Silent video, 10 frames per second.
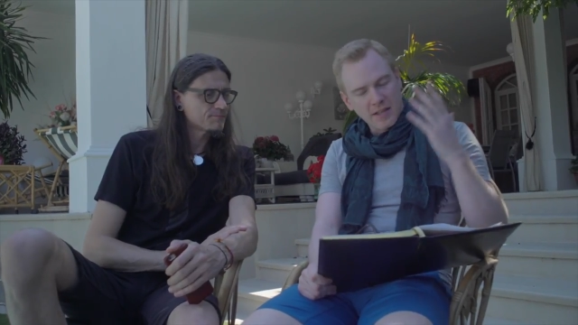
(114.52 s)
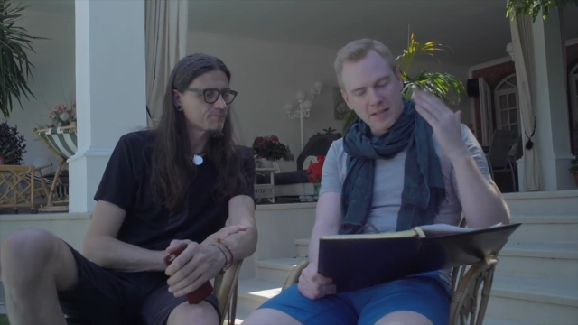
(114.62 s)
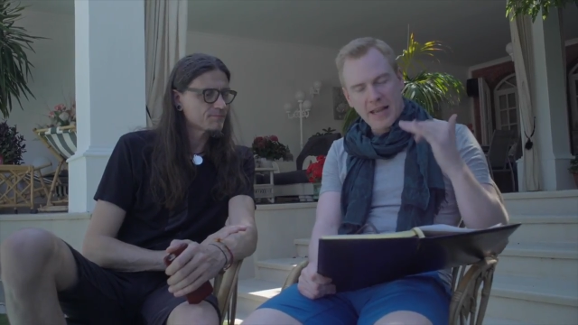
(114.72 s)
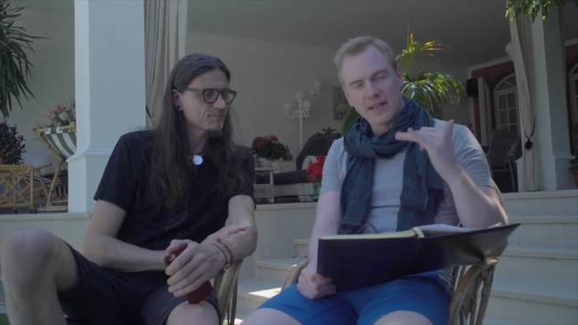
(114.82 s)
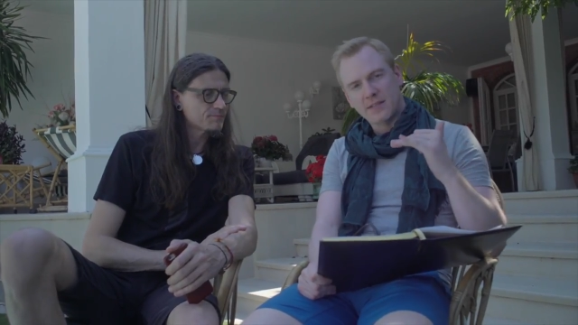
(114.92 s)
Speaker 1: So
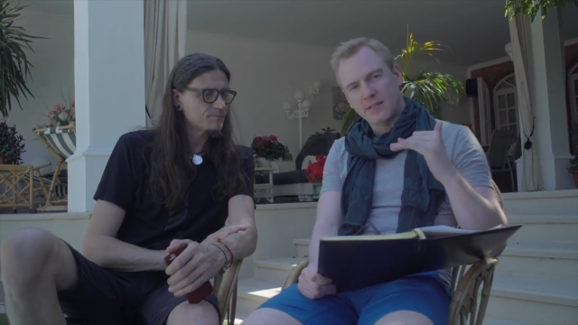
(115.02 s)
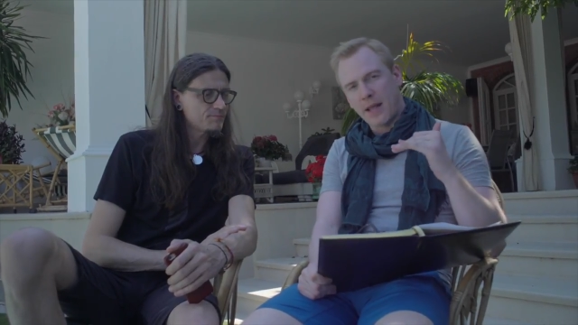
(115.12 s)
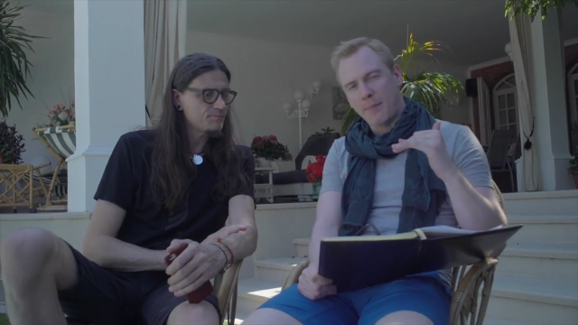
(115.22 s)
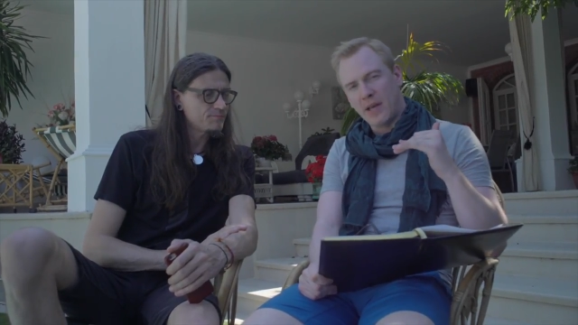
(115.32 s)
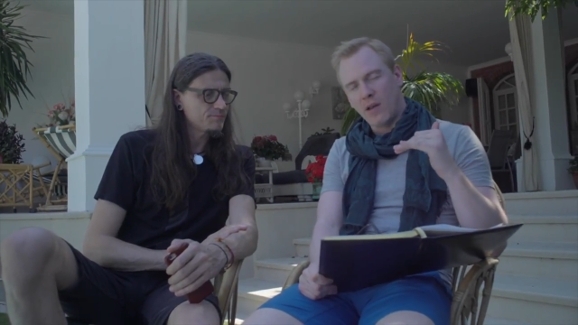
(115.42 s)
next
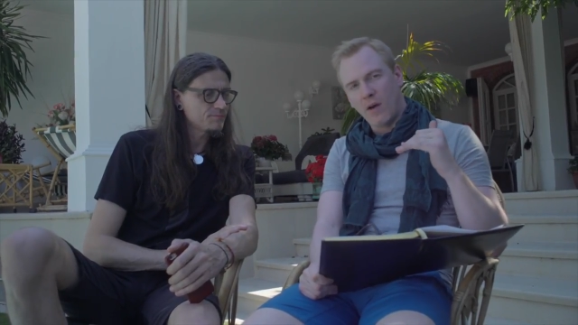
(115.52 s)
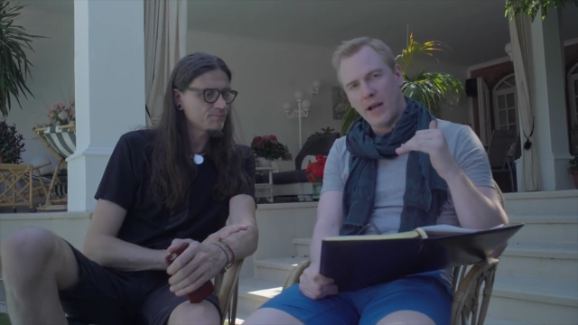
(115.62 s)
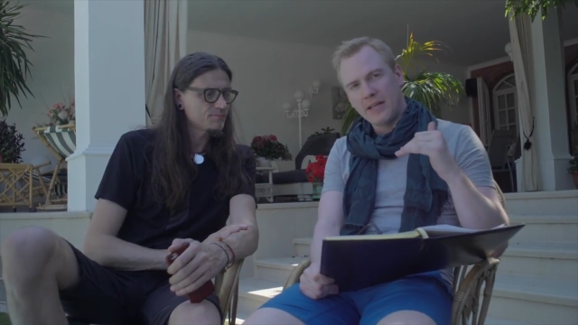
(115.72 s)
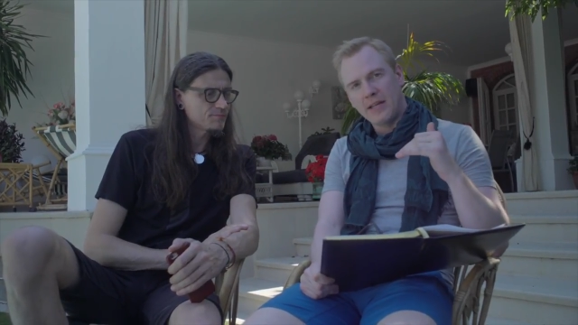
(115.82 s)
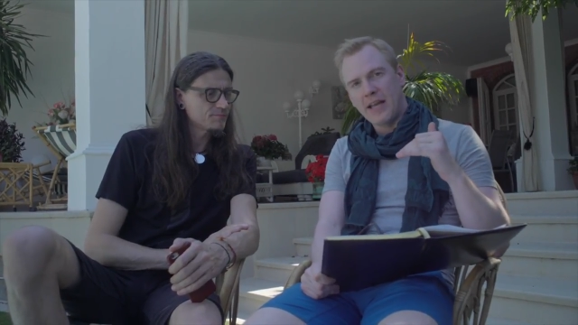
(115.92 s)
step in
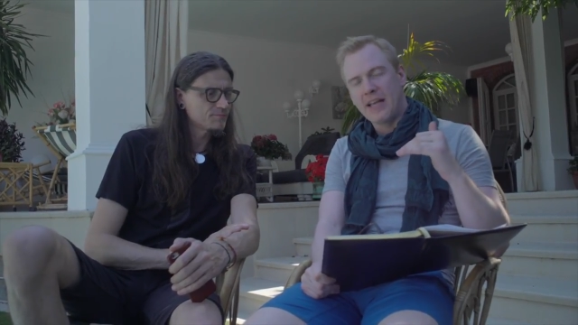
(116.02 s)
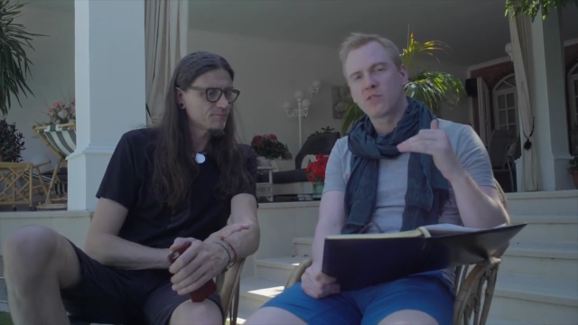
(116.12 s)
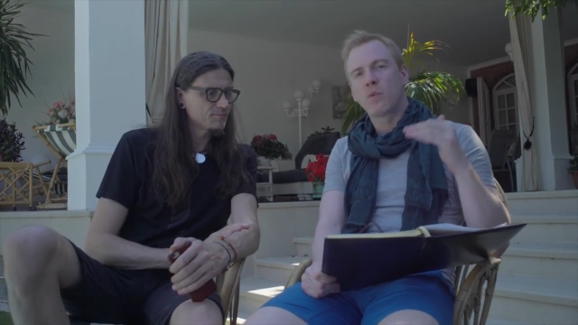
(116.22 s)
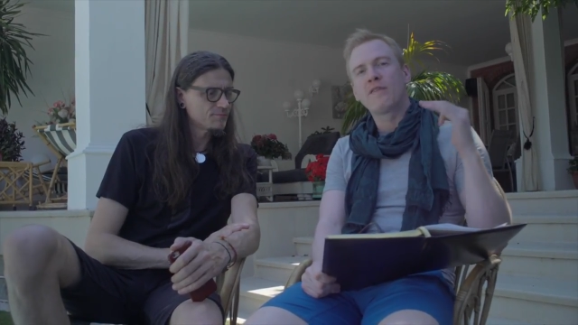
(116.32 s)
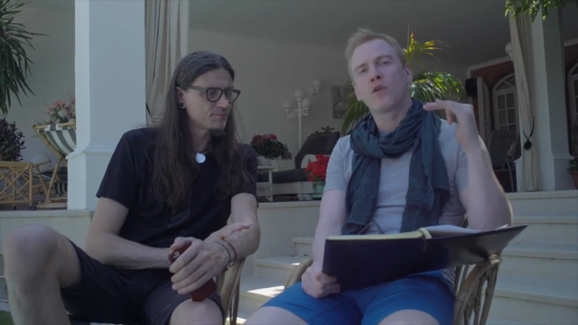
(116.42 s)
line
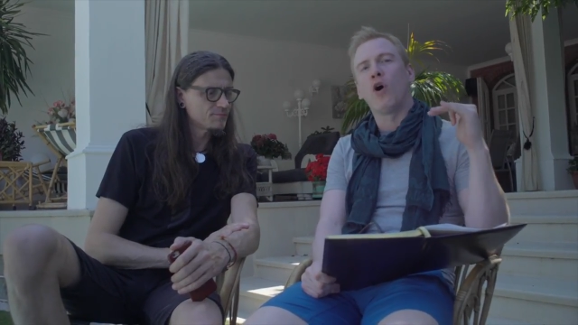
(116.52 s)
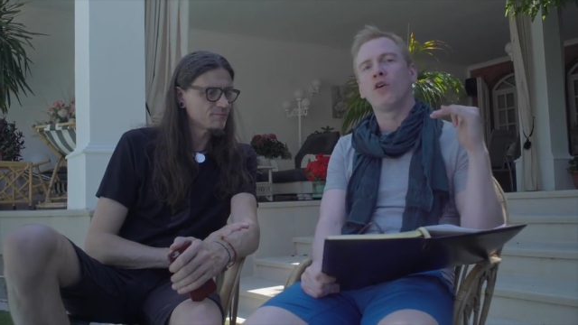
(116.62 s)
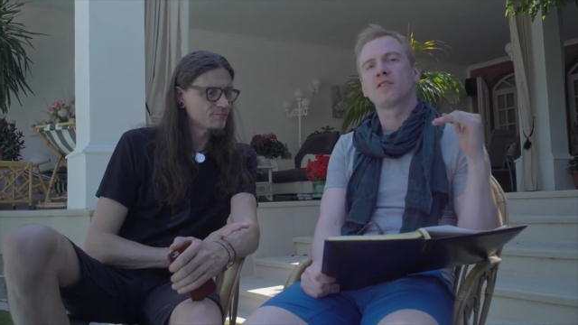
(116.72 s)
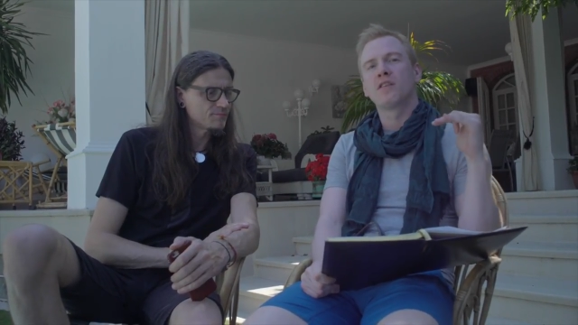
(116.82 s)
is we've got